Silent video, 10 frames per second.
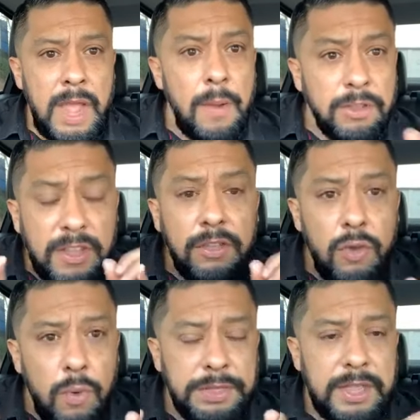I will tell
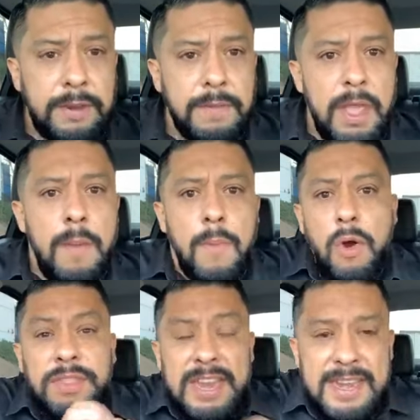you one thing.
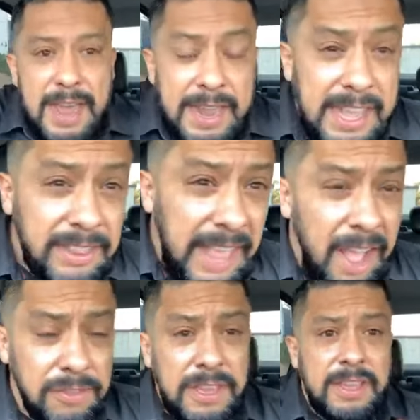More than
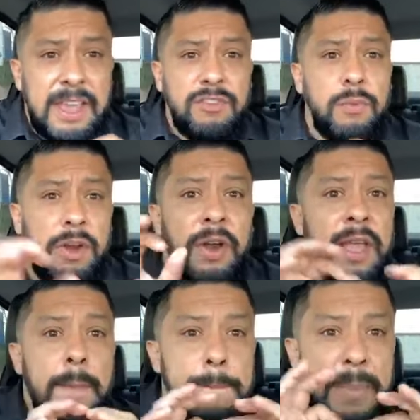90,000 kids were
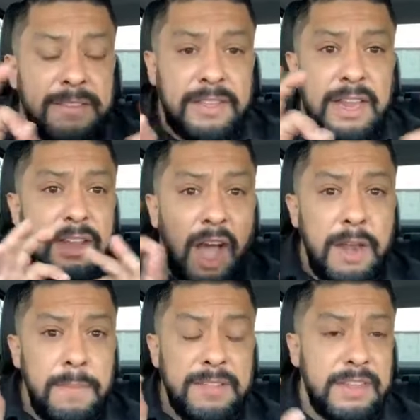missing,
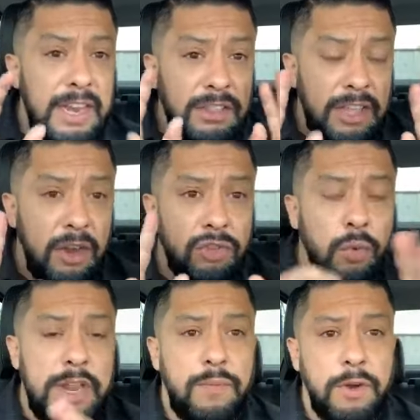gone missing in the year
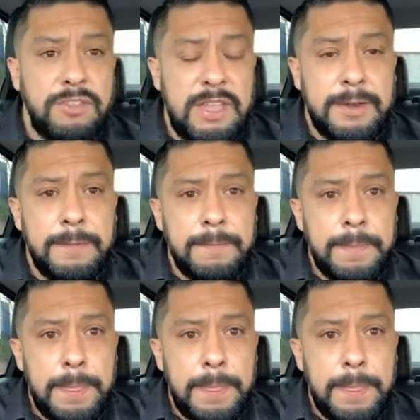2014.